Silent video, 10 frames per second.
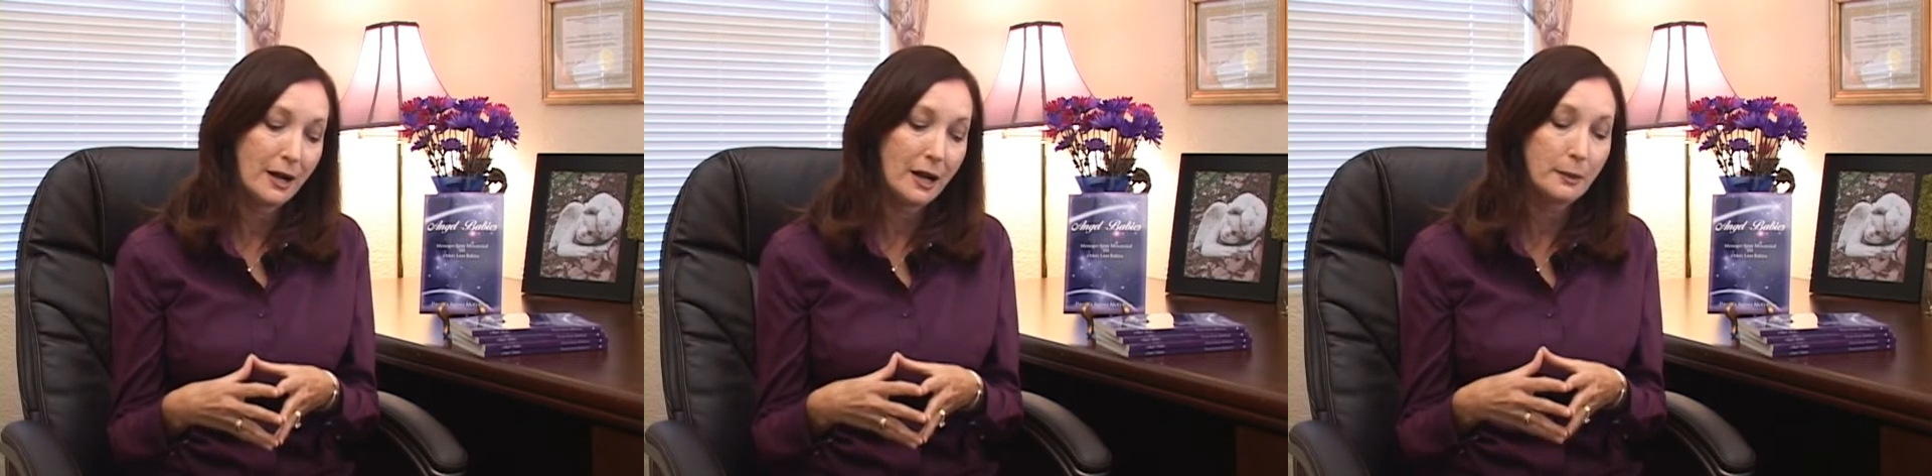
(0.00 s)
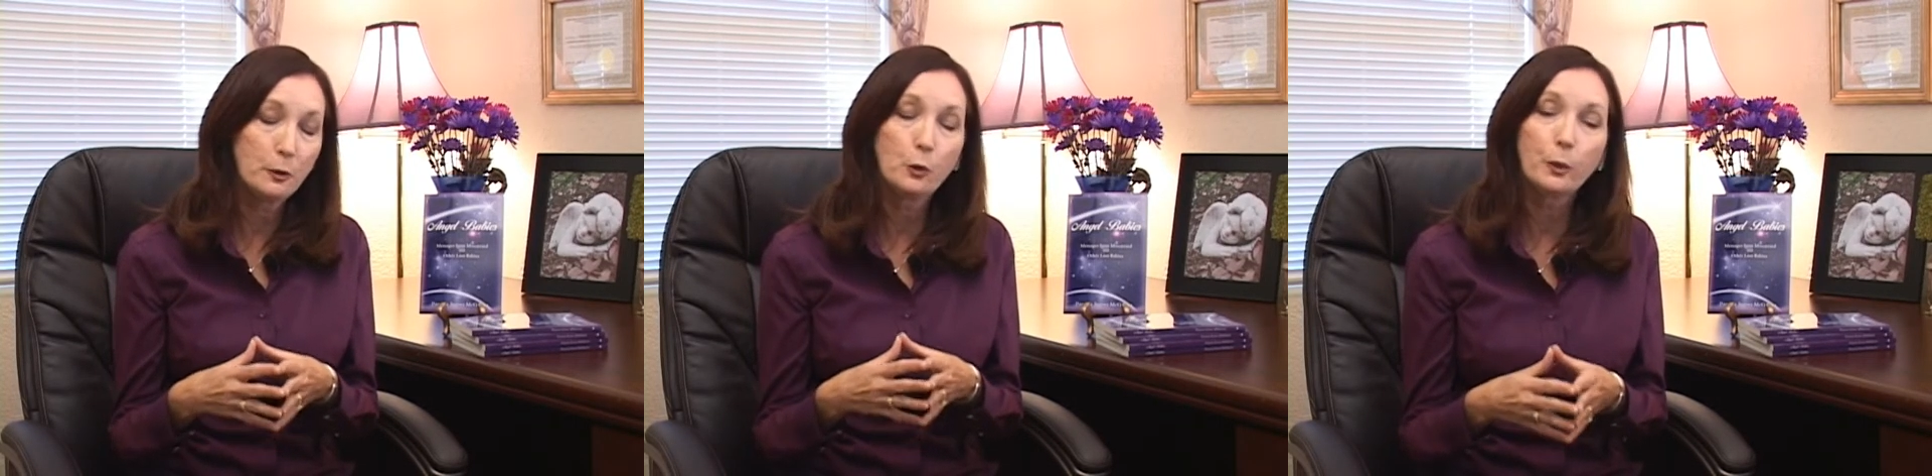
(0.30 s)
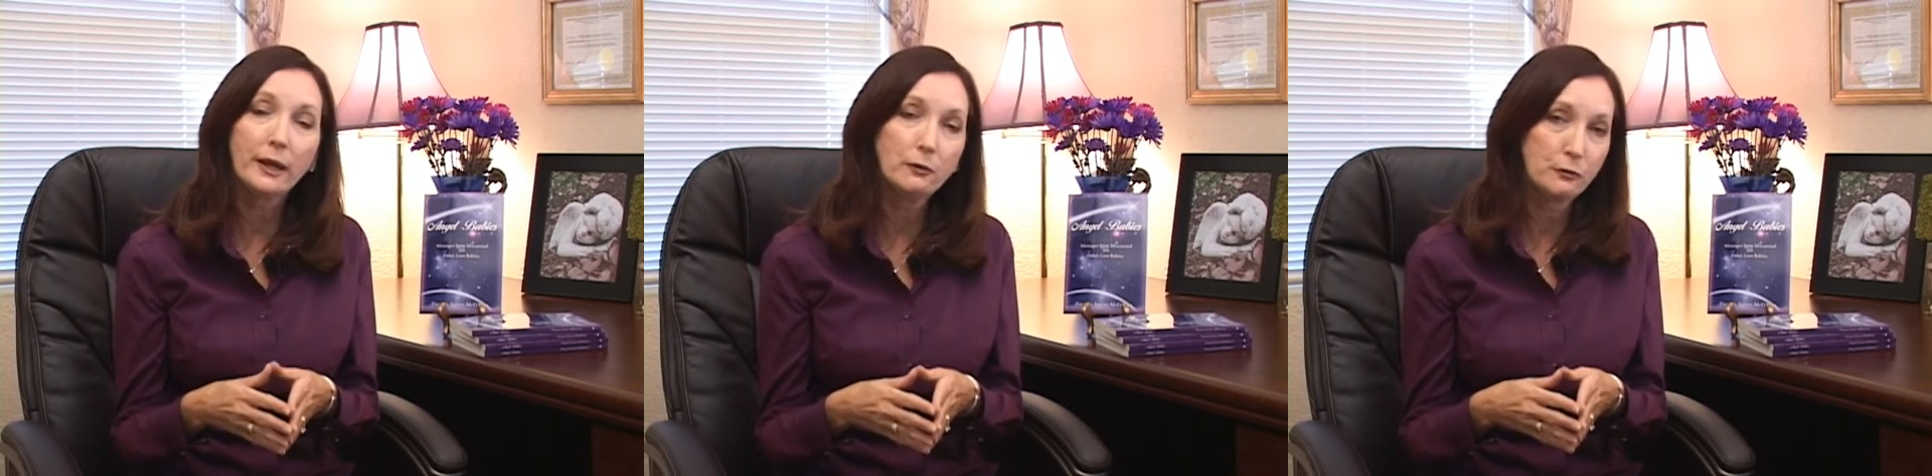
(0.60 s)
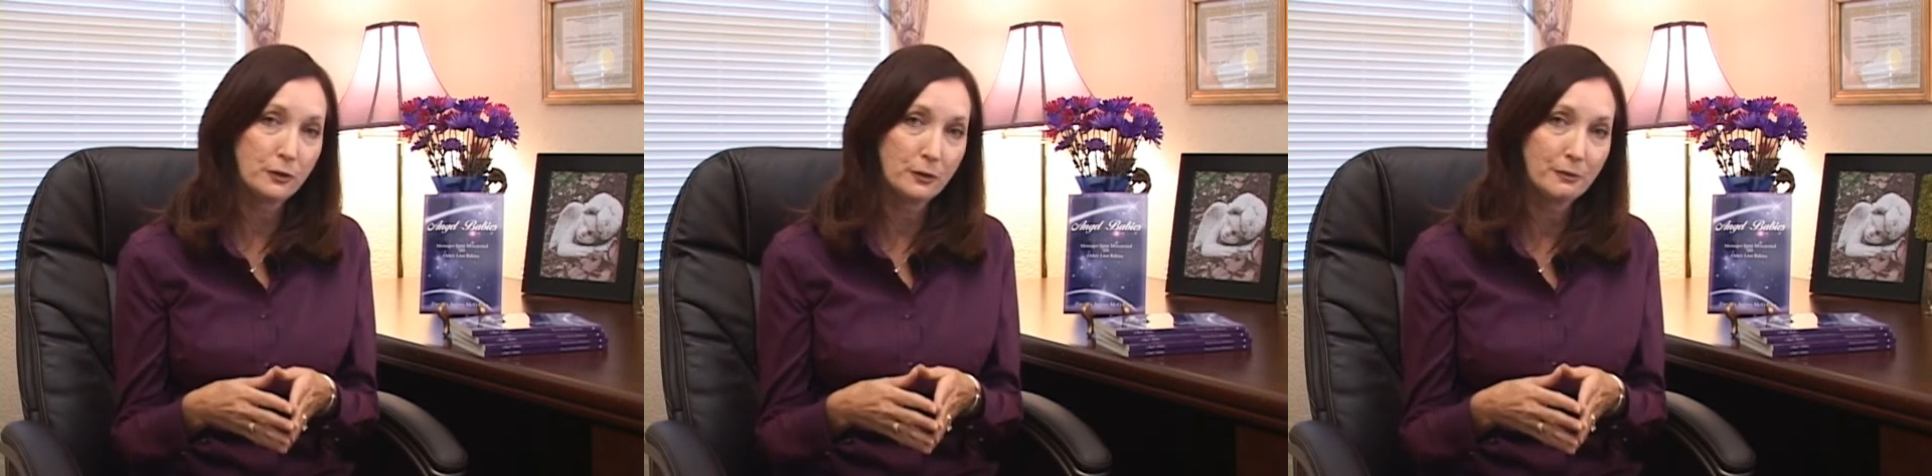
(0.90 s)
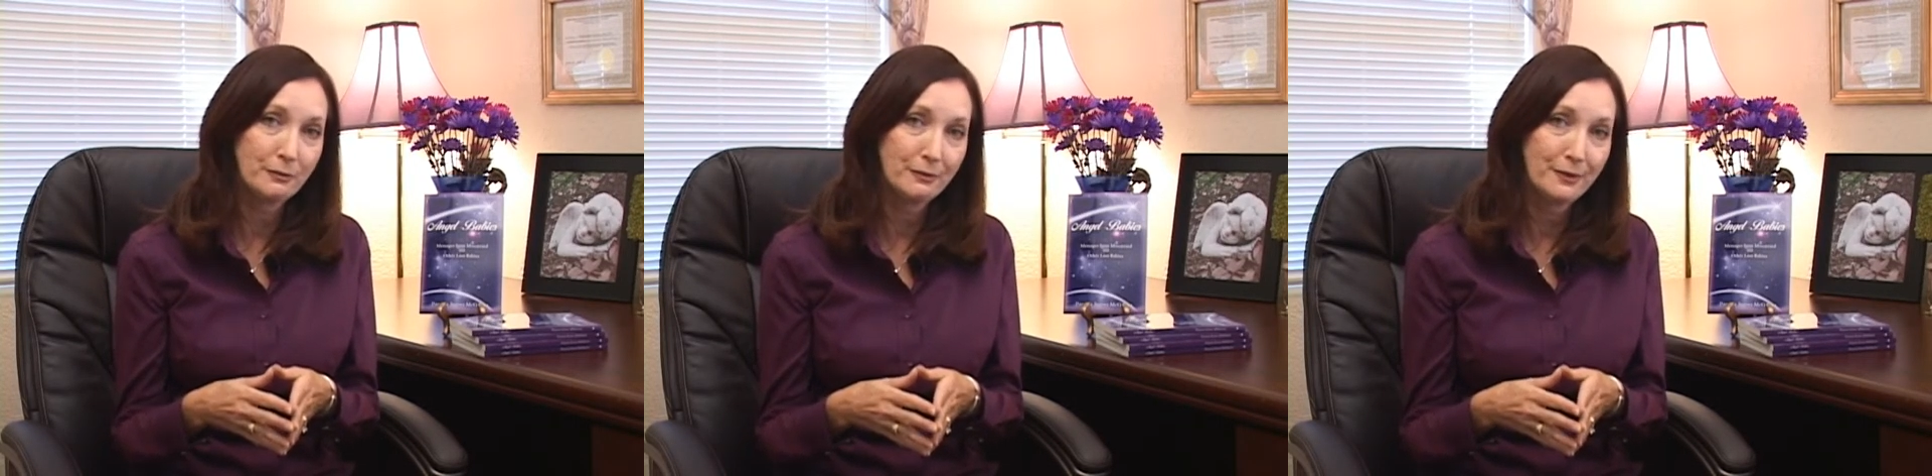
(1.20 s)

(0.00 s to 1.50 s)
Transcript: I'm grateful